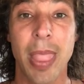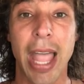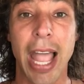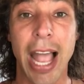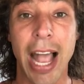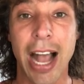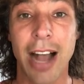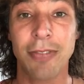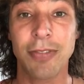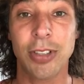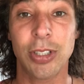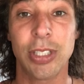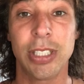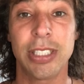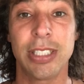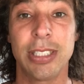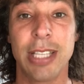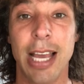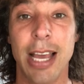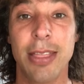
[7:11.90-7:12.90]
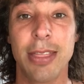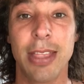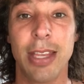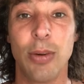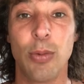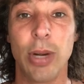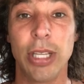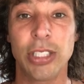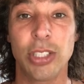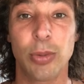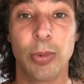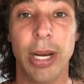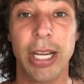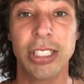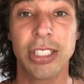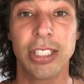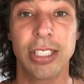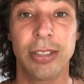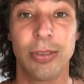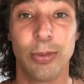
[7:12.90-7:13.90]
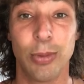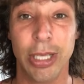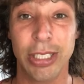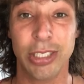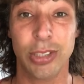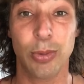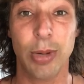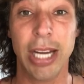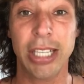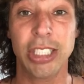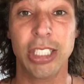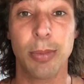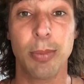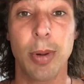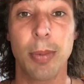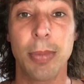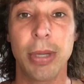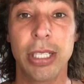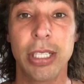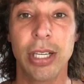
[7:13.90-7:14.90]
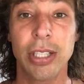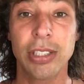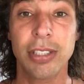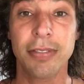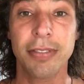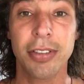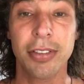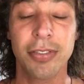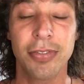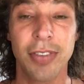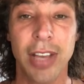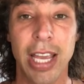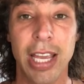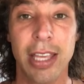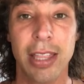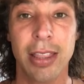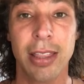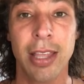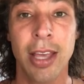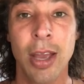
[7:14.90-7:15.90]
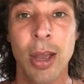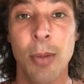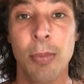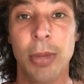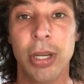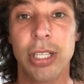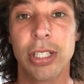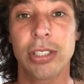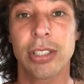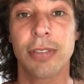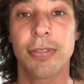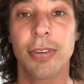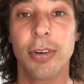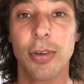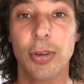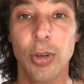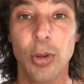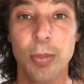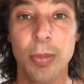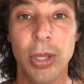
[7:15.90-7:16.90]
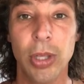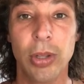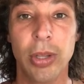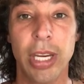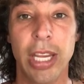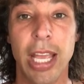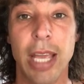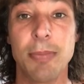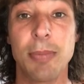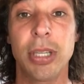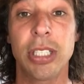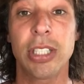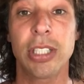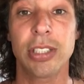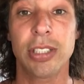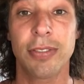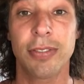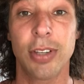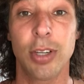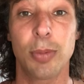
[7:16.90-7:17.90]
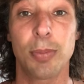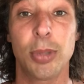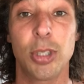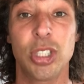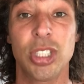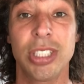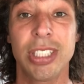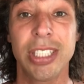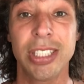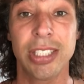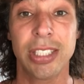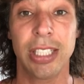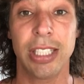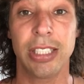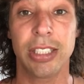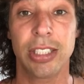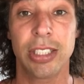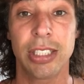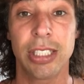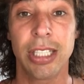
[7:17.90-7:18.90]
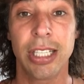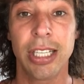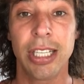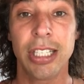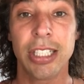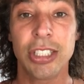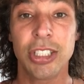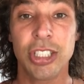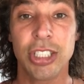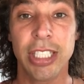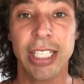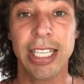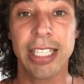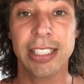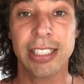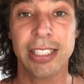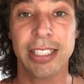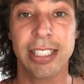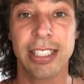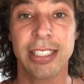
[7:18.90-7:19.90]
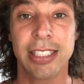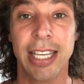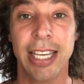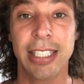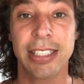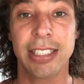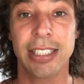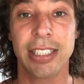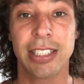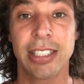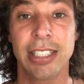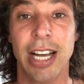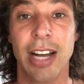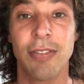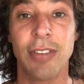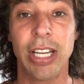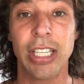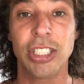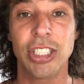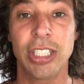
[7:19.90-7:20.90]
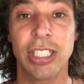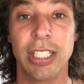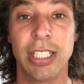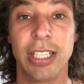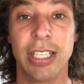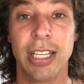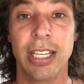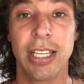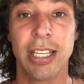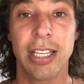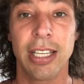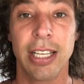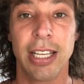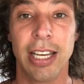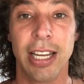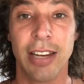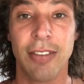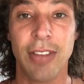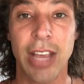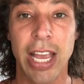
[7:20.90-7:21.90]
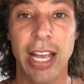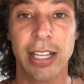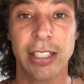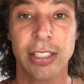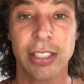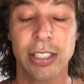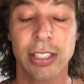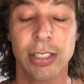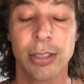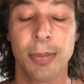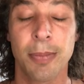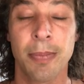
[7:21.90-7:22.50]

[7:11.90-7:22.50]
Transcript: after his death and resurrection. But because of her faith, because of her humility, and because of her persistence, she gets to taste this salvation in advance.